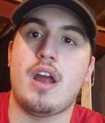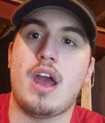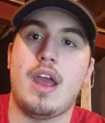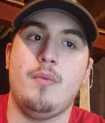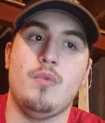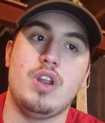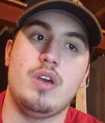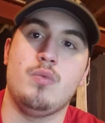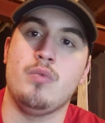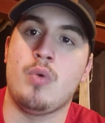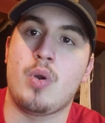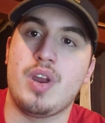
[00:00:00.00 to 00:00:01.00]
I wouldn't
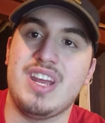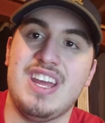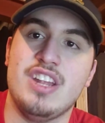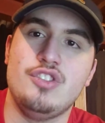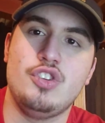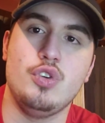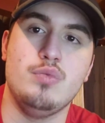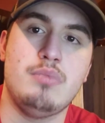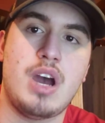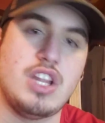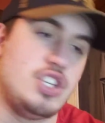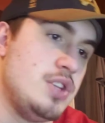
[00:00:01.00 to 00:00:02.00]
worry too
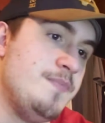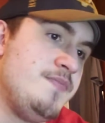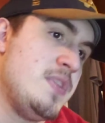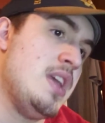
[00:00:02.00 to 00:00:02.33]
much.